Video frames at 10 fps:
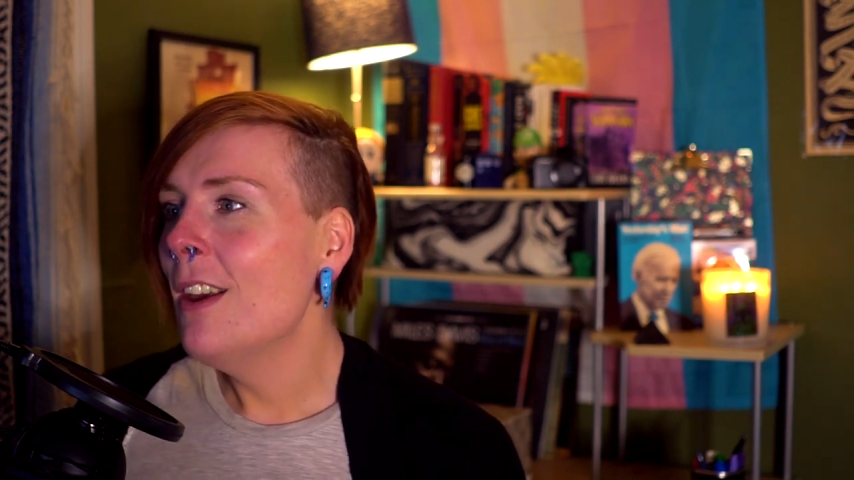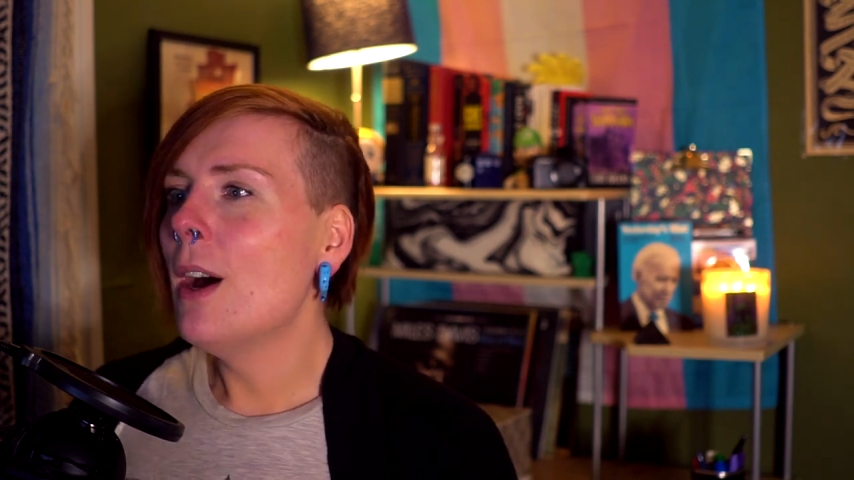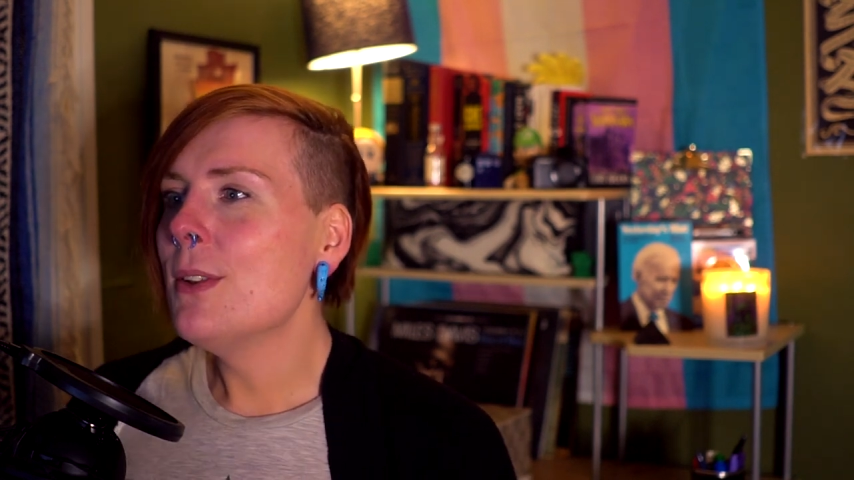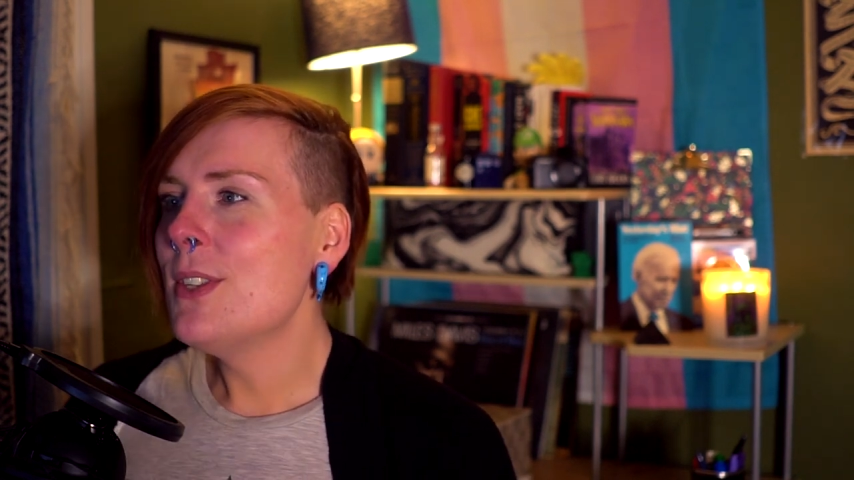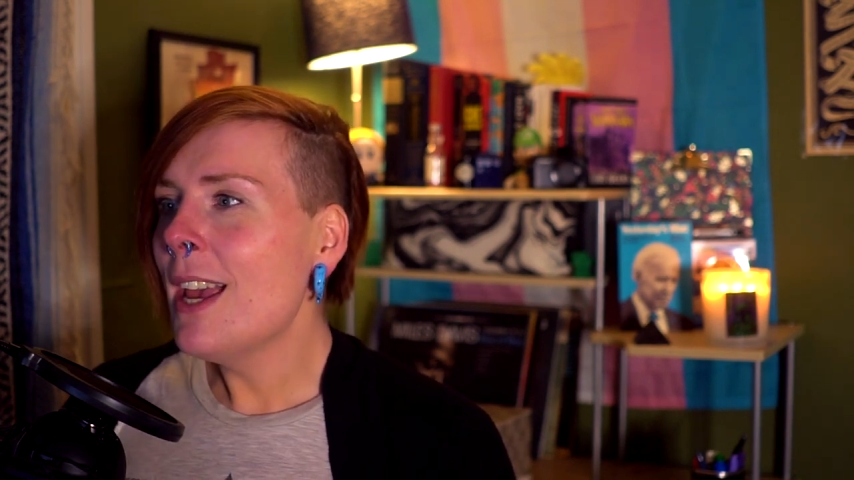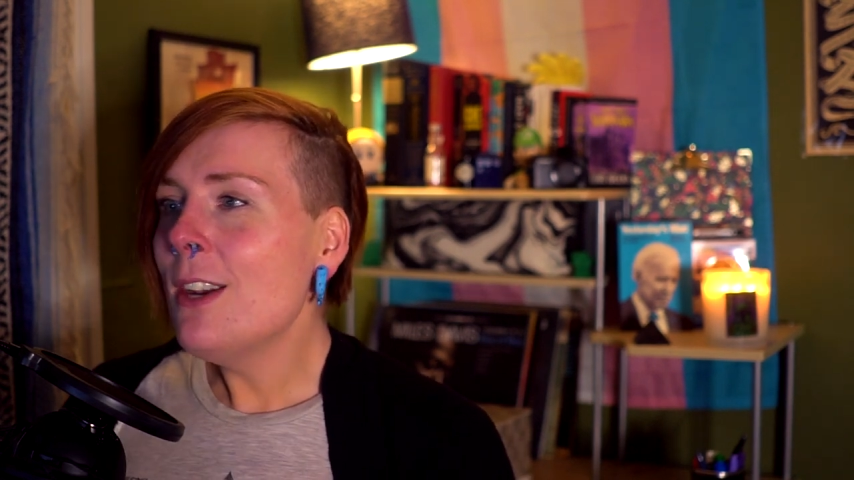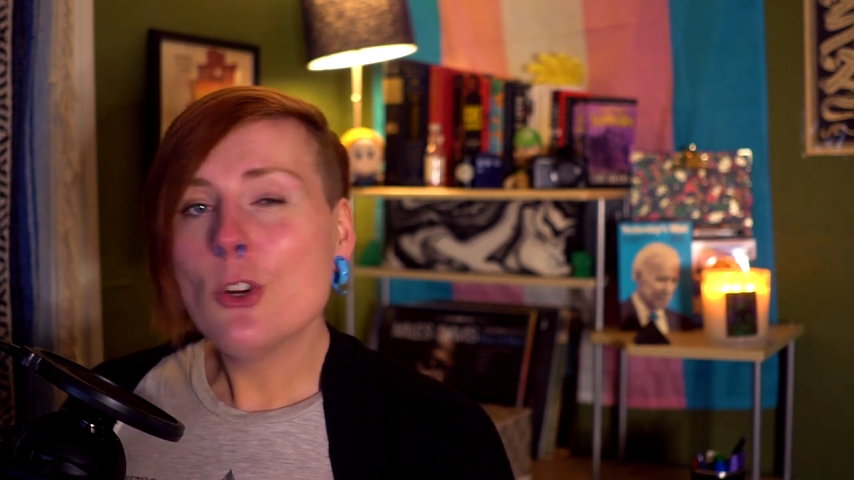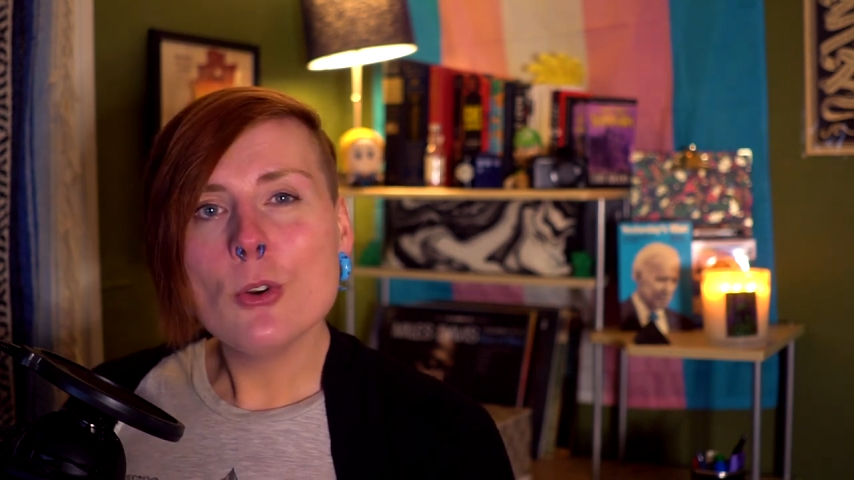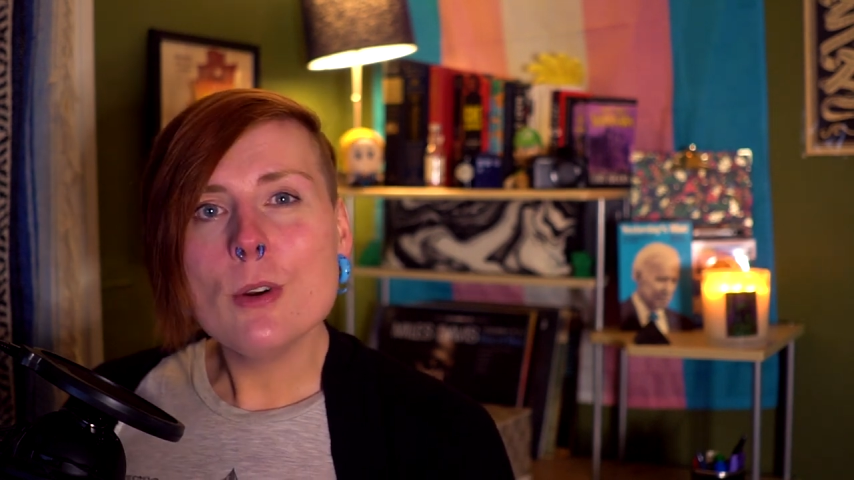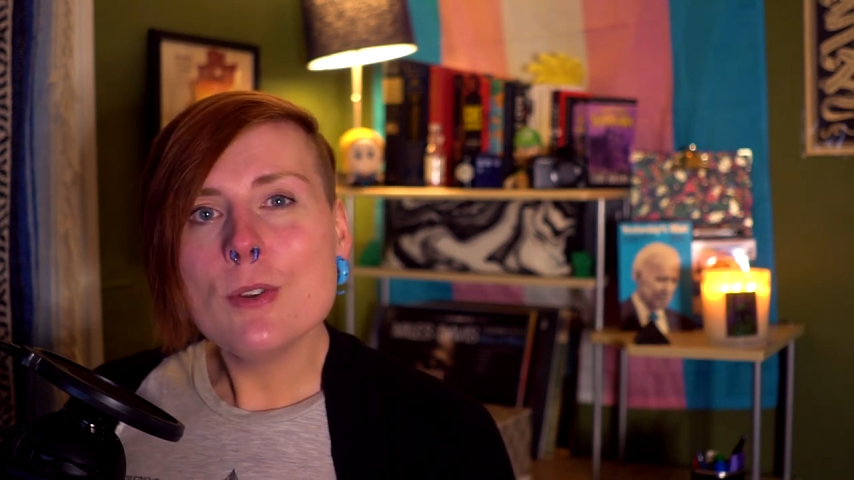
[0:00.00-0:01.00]
While Ted
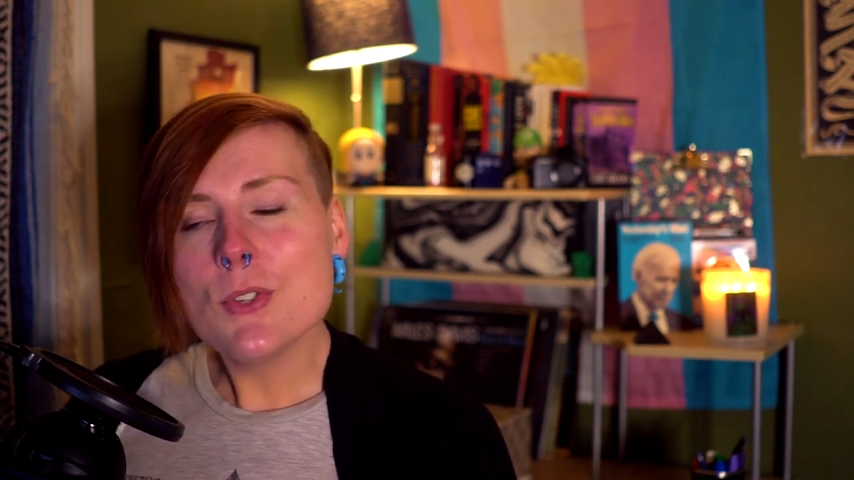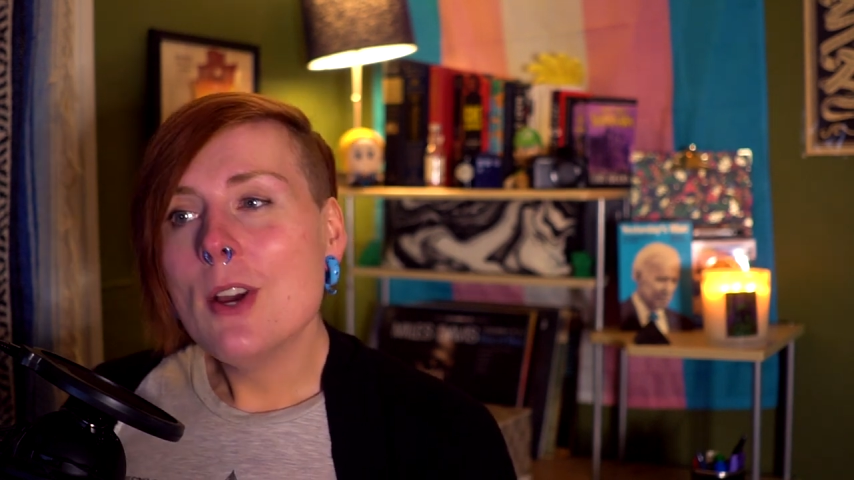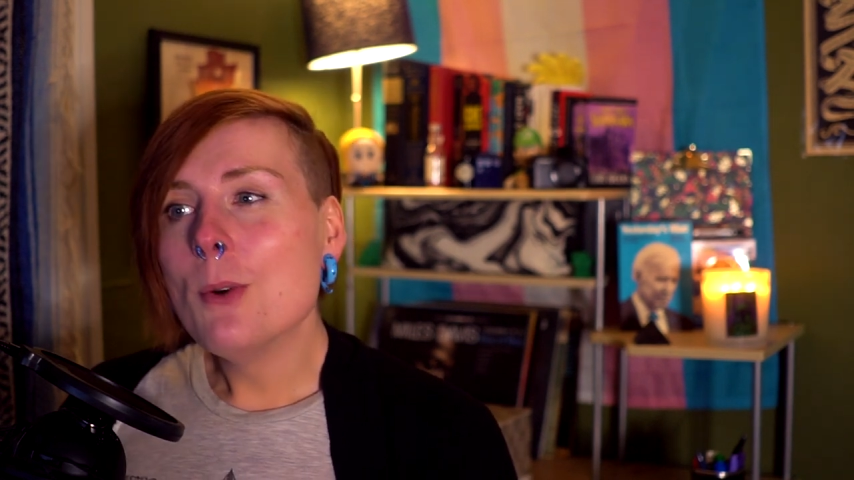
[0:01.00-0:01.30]
Cruz